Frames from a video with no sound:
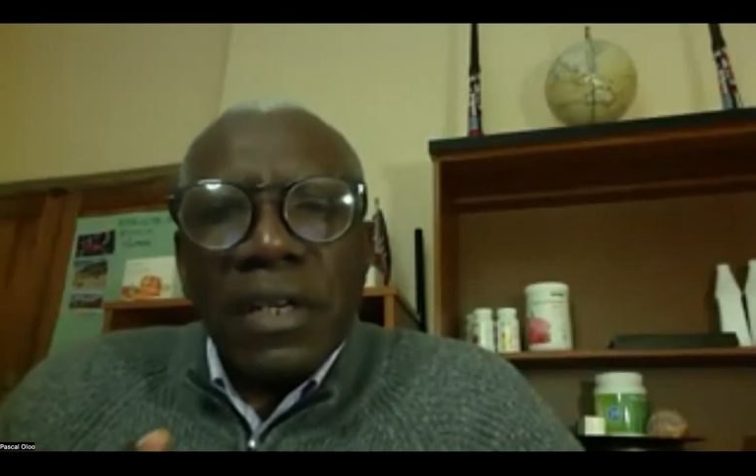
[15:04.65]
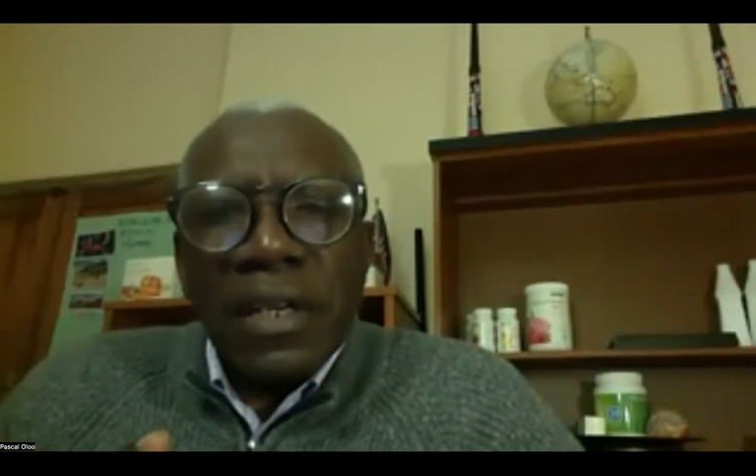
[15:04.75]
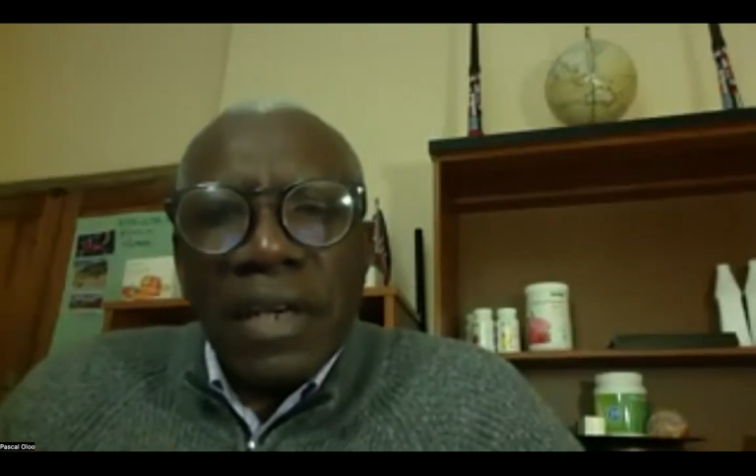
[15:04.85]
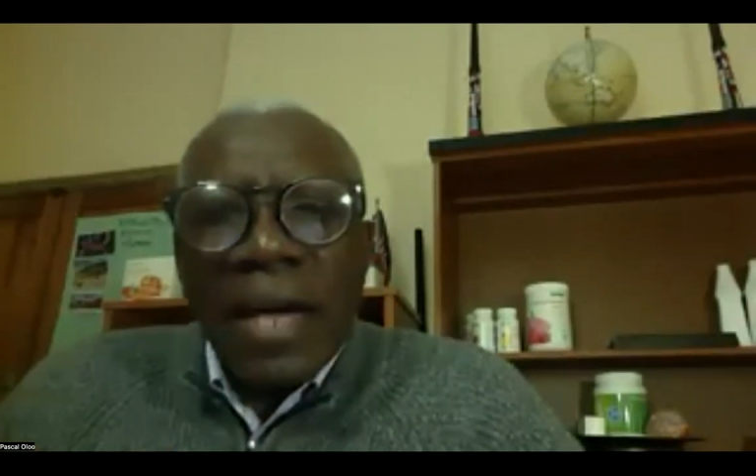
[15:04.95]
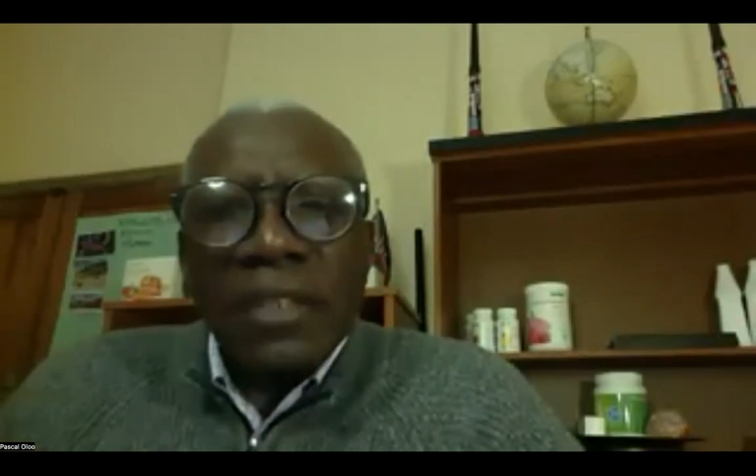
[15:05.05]

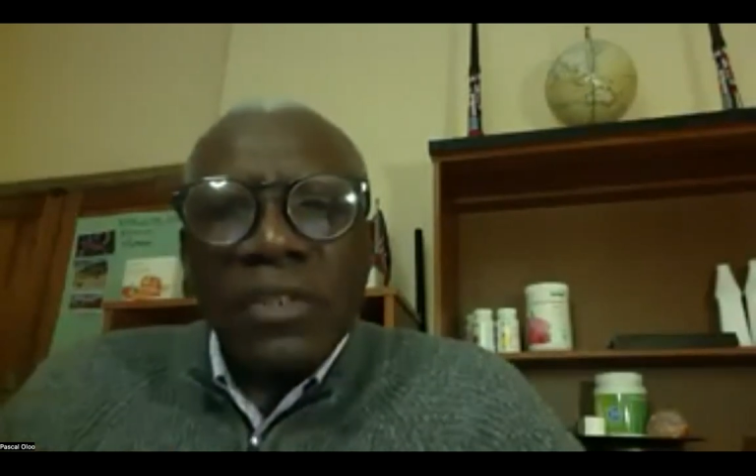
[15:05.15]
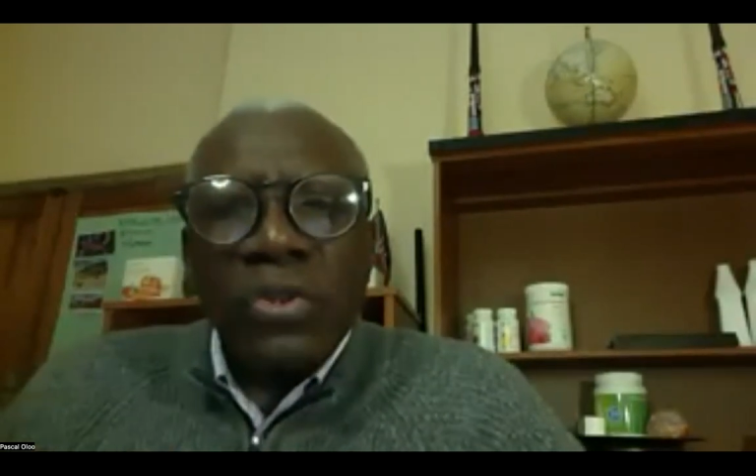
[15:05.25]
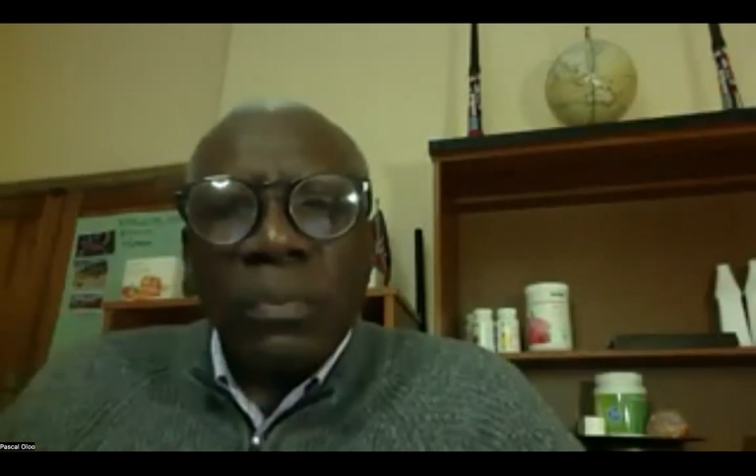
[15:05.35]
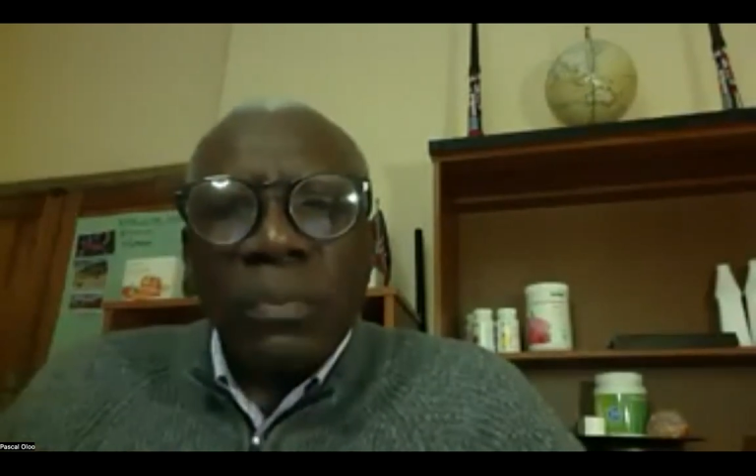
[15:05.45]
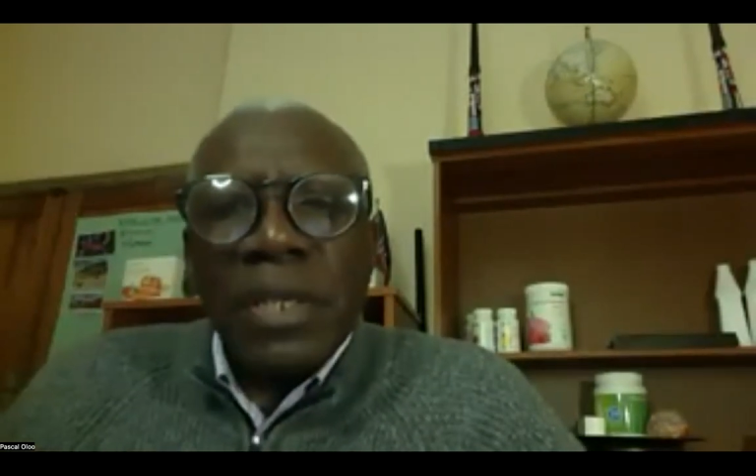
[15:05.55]
learn
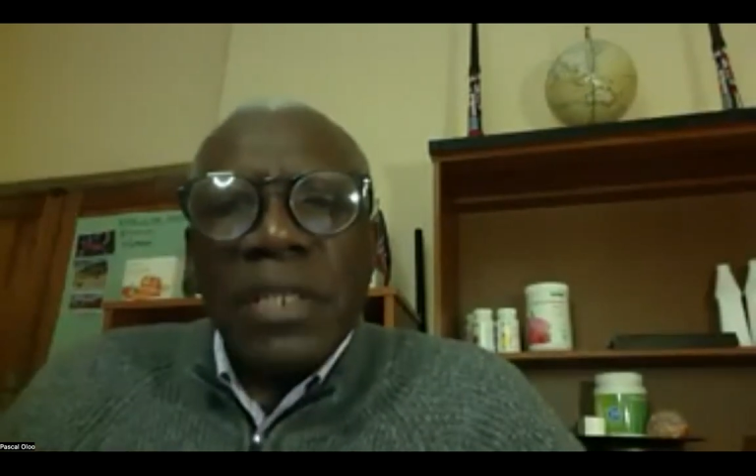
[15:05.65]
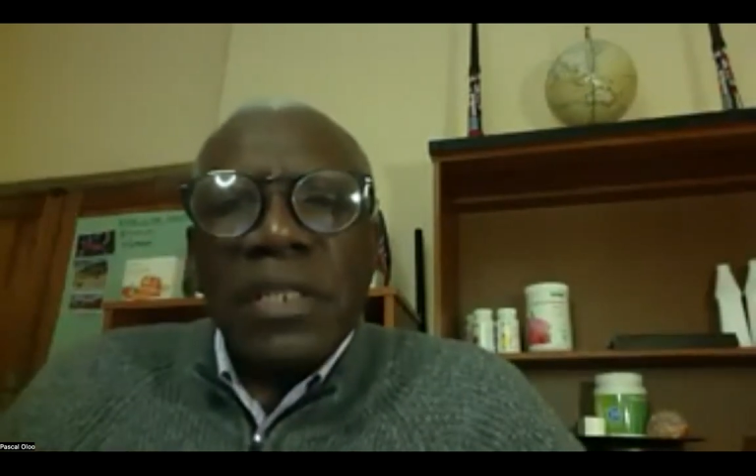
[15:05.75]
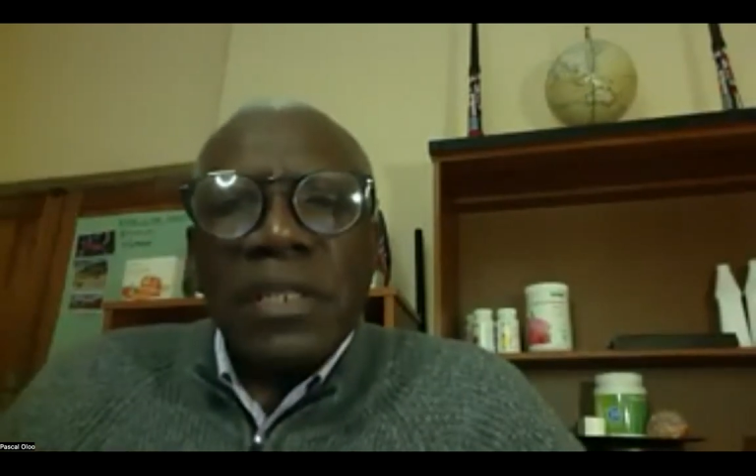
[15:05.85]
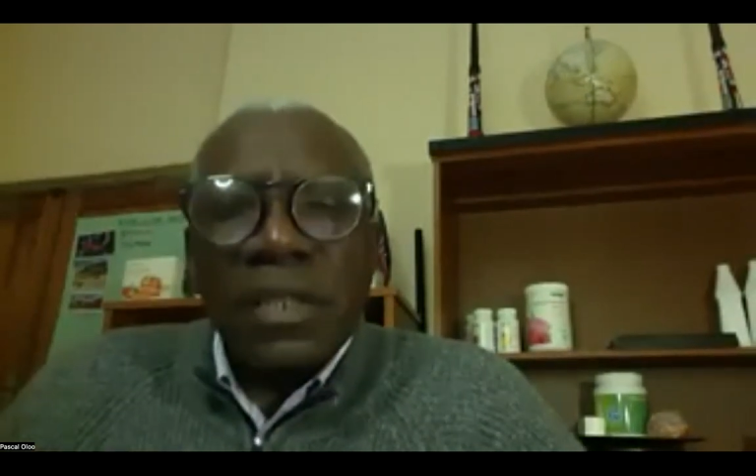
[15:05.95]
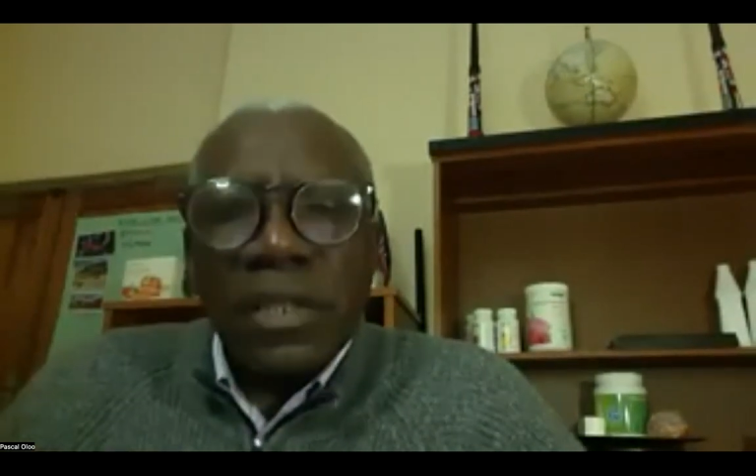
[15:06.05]
to
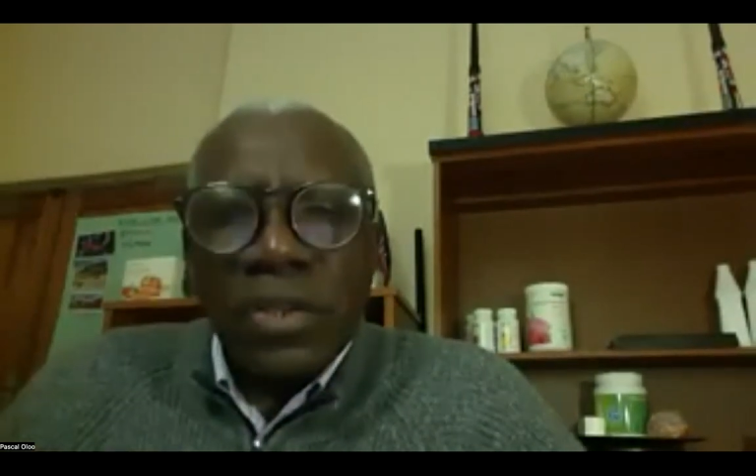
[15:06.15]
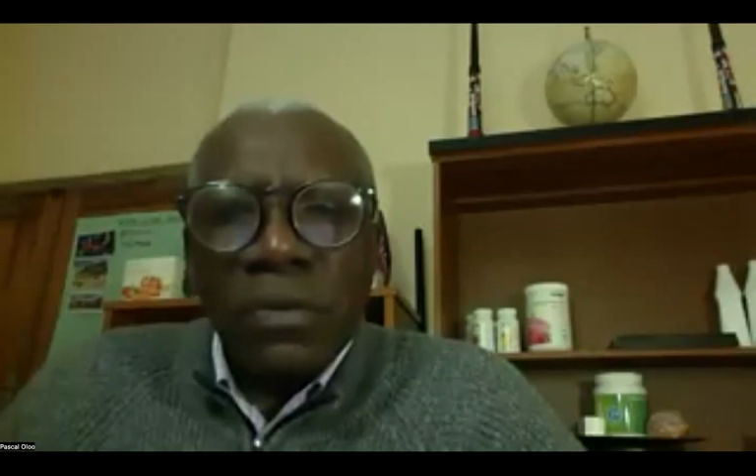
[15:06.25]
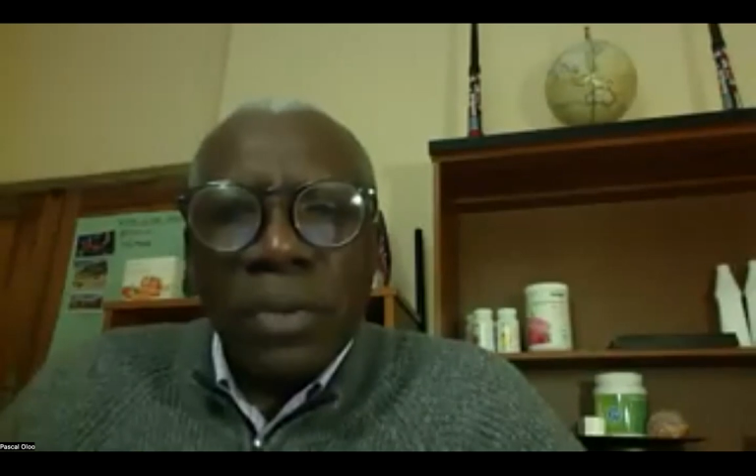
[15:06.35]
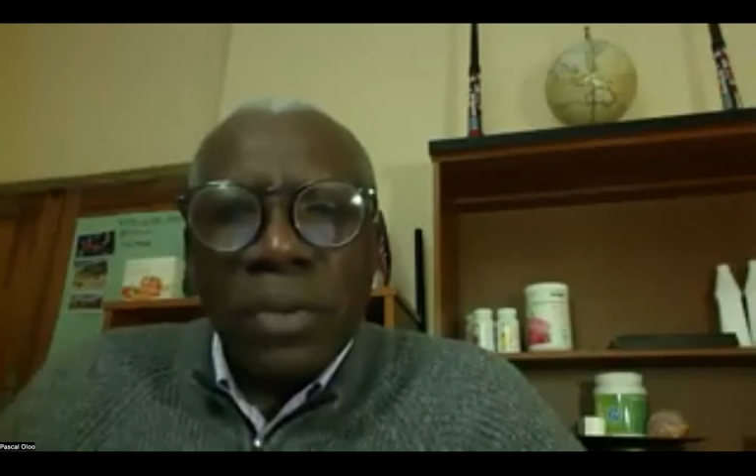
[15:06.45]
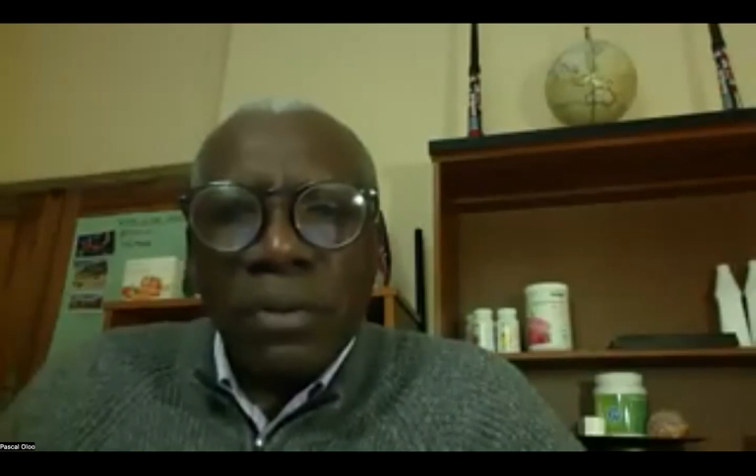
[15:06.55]
meet
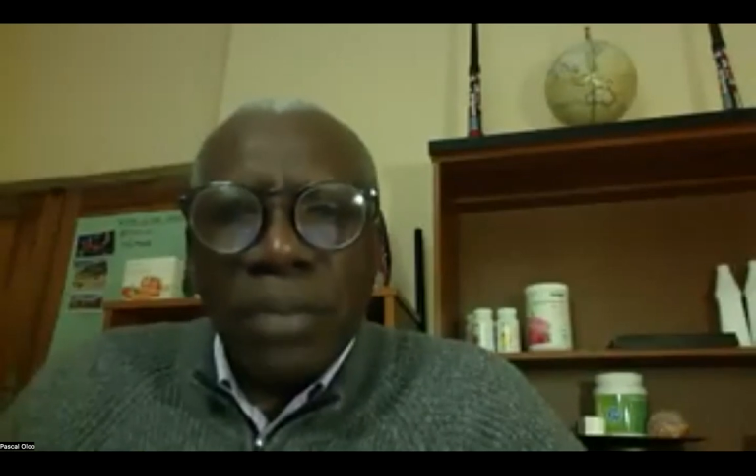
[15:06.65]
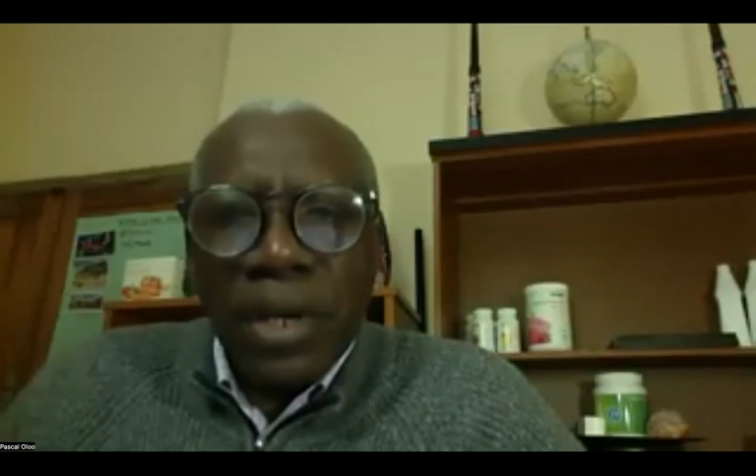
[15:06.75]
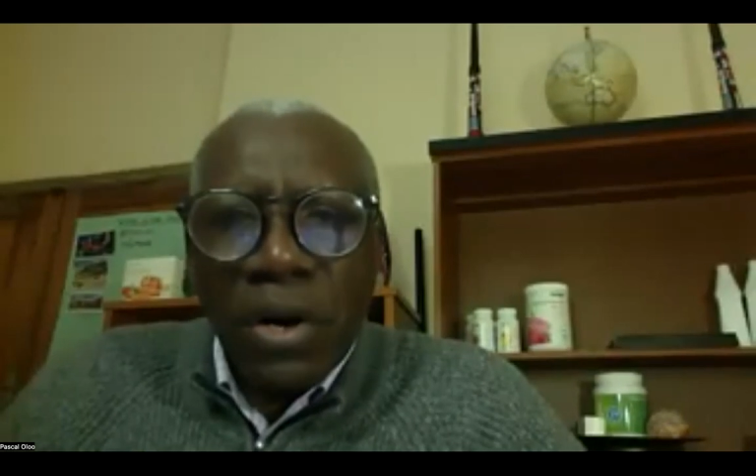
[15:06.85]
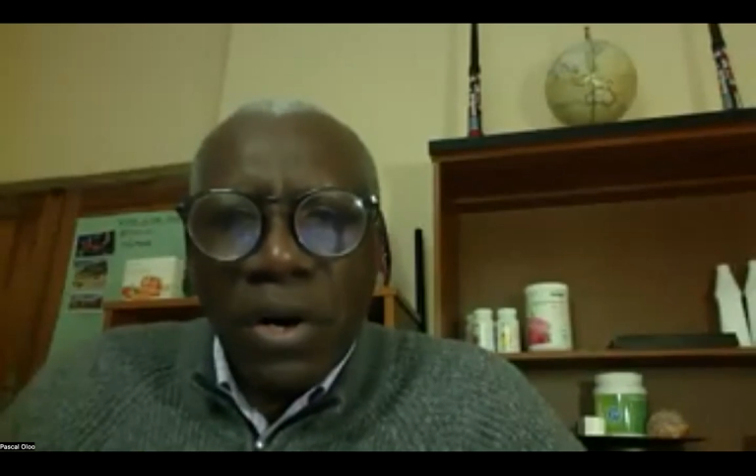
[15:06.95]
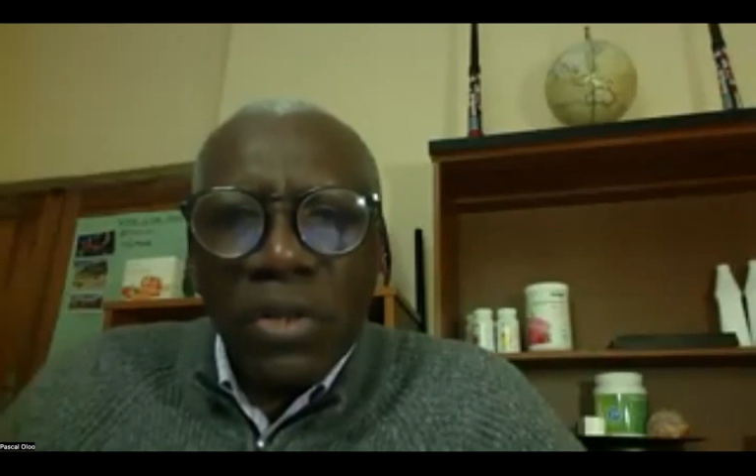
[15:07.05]
new people,
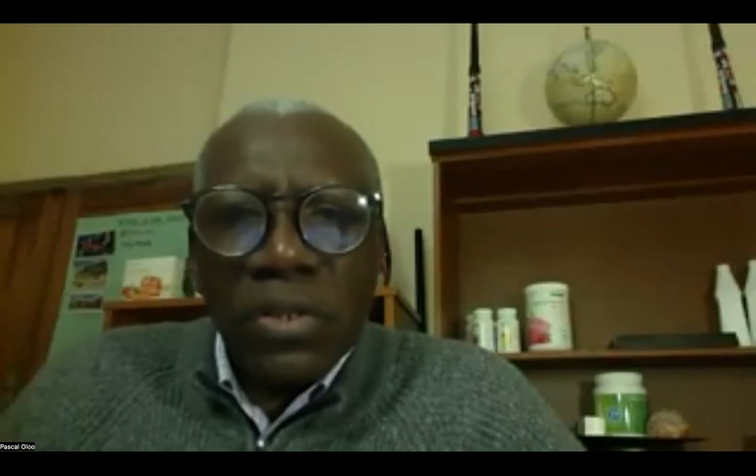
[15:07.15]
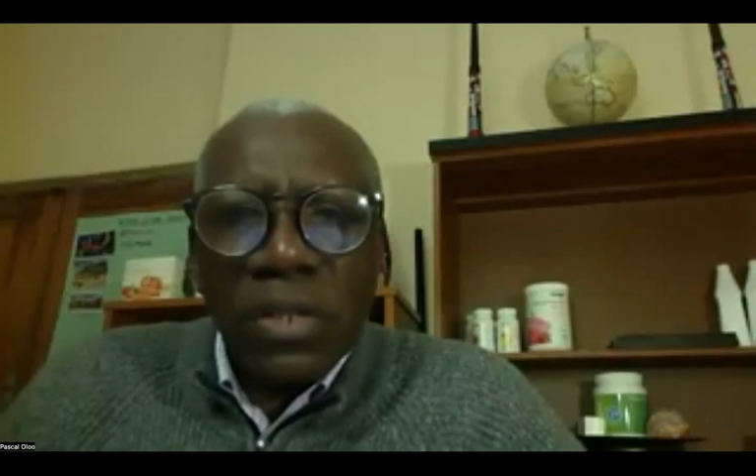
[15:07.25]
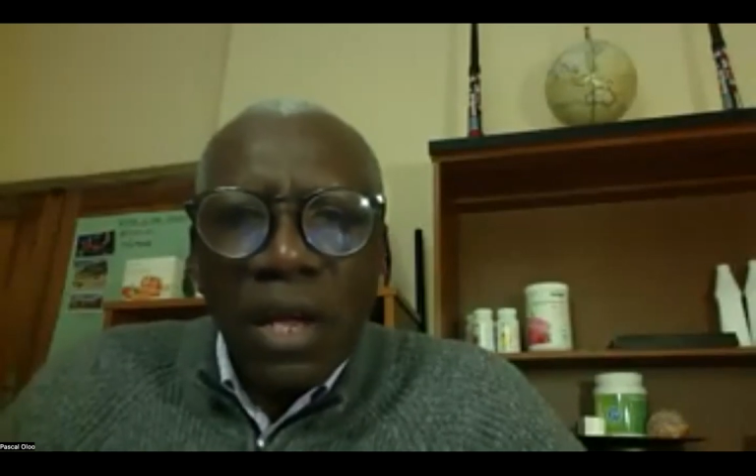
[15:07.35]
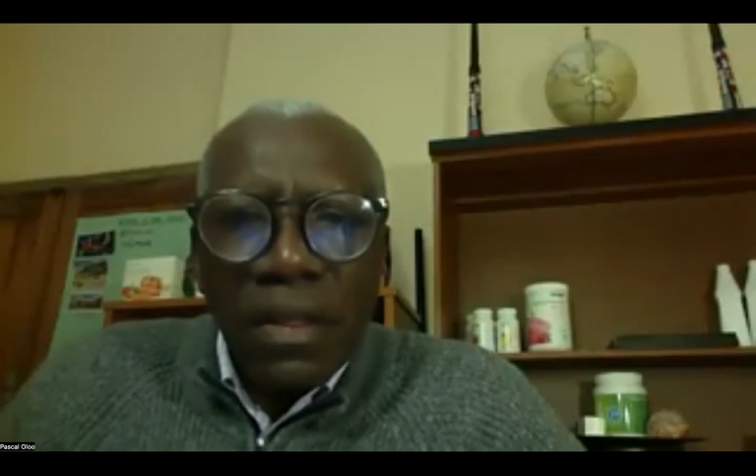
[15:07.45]
because